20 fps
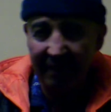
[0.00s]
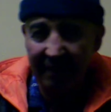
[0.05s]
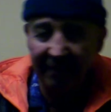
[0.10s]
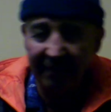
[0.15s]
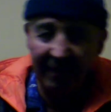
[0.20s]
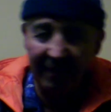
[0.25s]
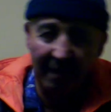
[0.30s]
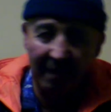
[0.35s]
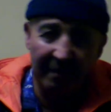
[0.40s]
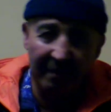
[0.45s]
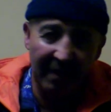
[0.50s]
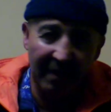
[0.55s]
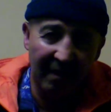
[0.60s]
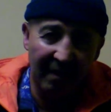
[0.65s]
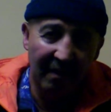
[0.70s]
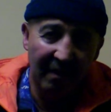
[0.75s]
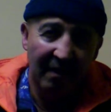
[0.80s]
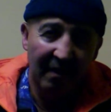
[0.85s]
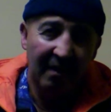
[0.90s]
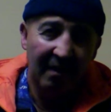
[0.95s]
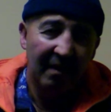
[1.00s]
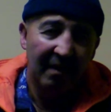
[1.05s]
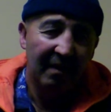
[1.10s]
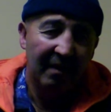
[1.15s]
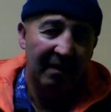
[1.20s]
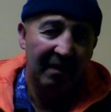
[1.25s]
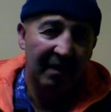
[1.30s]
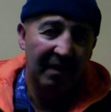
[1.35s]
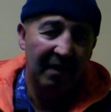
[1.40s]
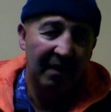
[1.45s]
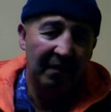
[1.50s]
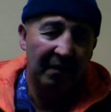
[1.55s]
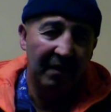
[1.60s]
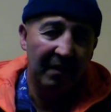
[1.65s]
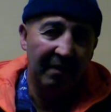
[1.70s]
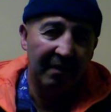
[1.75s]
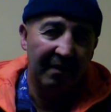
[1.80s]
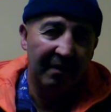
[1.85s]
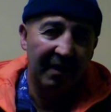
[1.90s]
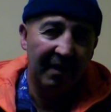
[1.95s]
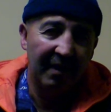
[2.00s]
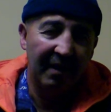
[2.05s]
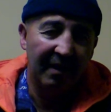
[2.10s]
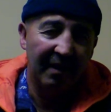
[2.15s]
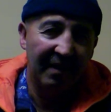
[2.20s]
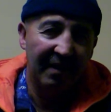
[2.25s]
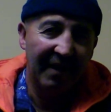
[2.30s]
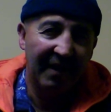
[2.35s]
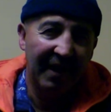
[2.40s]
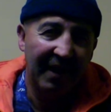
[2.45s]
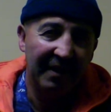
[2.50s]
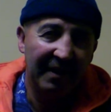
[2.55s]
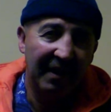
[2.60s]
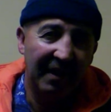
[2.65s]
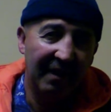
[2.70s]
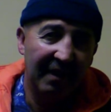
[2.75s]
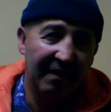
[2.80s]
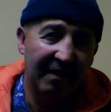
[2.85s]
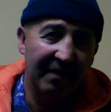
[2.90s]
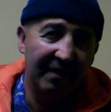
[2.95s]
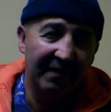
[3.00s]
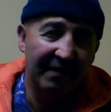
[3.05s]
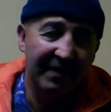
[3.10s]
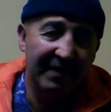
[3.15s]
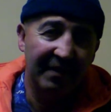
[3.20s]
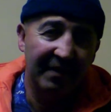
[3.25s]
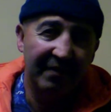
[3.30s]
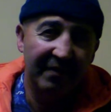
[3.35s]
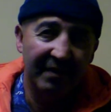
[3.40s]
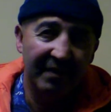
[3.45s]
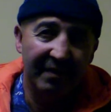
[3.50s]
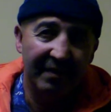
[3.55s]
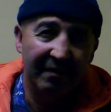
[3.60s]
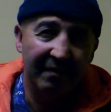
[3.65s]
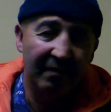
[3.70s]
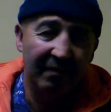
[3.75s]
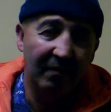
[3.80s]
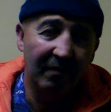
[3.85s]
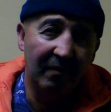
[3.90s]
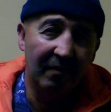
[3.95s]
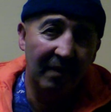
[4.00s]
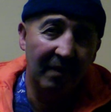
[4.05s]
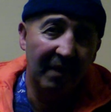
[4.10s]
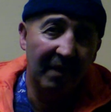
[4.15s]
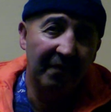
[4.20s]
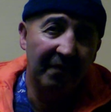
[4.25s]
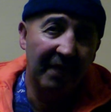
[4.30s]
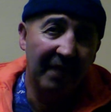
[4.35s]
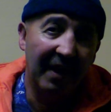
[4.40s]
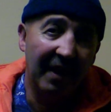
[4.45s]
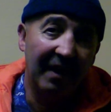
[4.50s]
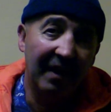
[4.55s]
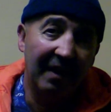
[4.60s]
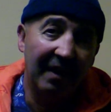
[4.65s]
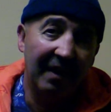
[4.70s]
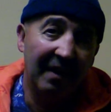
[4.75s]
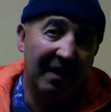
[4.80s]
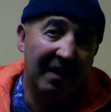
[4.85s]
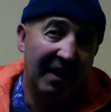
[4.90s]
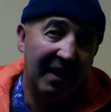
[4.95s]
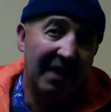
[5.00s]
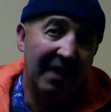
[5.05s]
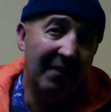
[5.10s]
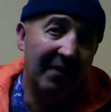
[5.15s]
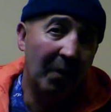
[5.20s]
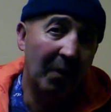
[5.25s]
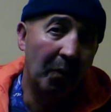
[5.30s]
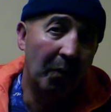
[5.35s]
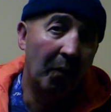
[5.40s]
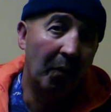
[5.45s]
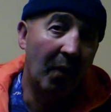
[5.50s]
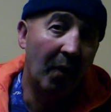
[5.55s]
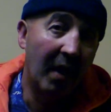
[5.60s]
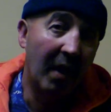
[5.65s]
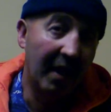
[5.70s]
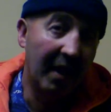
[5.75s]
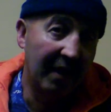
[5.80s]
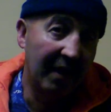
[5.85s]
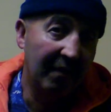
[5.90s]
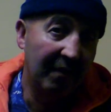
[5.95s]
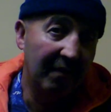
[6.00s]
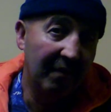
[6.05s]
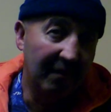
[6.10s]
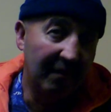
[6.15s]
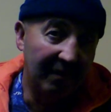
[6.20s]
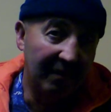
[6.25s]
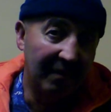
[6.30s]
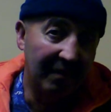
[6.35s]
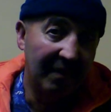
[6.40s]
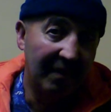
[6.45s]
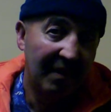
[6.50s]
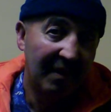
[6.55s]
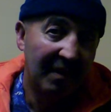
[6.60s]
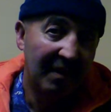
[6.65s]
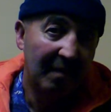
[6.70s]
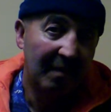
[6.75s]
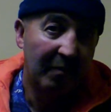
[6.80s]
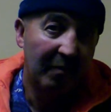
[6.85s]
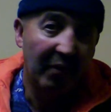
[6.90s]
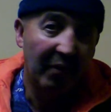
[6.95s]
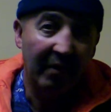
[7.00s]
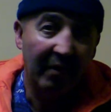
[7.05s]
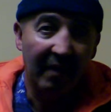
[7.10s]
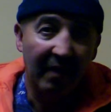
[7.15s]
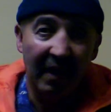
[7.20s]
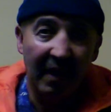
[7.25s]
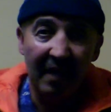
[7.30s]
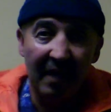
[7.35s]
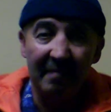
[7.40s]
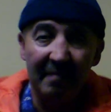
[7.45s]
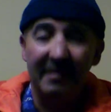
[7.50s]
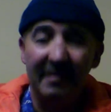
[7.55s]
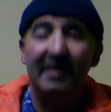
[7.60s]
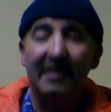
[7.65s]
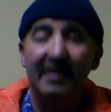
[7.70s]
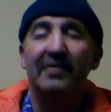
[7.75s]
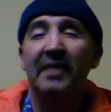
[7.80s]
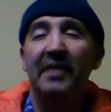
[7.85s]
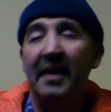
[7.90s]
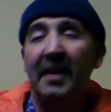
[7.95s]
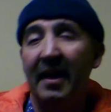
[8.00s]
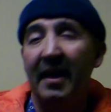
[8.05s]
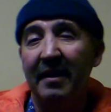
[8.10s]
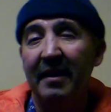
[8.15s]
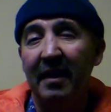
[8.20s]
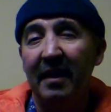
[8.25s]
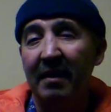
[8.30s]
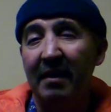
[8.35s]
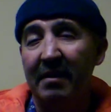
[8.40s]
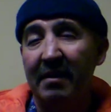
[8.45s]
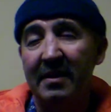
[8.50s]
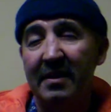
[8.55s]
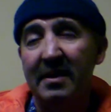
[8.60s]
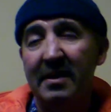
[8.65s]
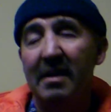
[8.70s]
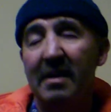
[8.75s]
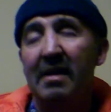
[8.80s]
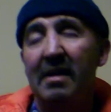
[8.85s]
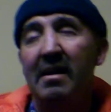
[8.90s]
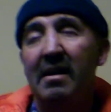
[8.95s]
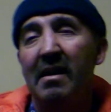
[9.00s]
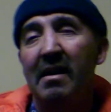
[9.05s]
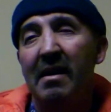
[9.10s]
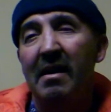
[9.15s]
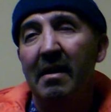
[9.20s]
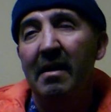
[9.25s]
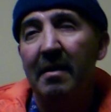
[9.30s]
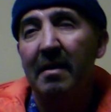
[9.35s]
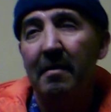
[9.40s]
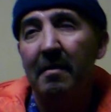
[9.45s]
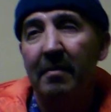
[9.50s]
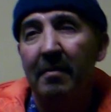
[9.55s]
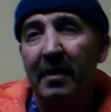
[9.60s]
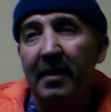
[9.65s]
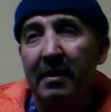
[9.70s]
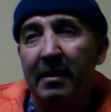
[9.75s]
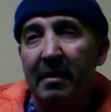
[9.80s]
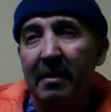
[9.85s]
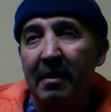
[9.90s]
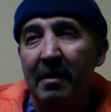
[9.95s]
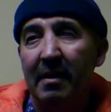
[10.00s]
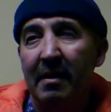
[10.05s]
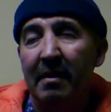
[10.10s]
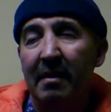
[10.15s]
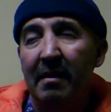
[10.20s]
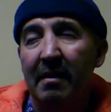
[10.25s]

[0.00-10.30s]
phenomena, they were adherent of such a school if they even wanted to proclaim such an adherence. But the